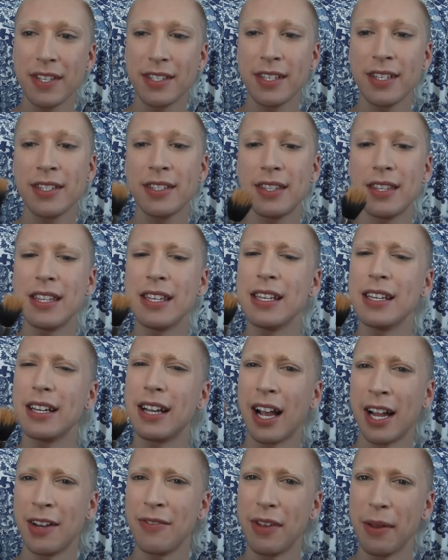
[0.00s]
This is the
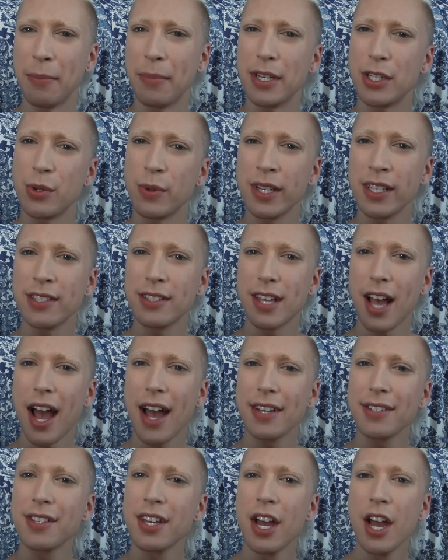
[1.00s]
kind of in-between
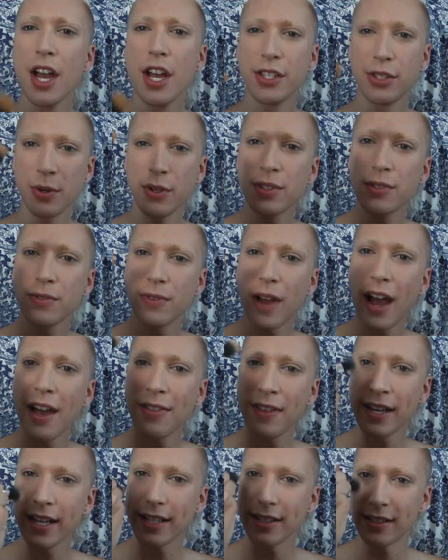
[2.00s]
size, so I
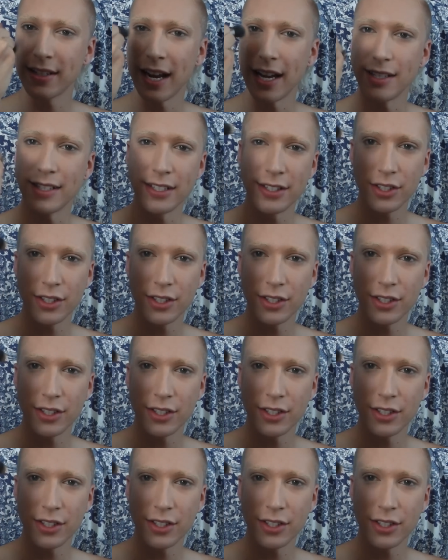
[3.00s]
think it's nice.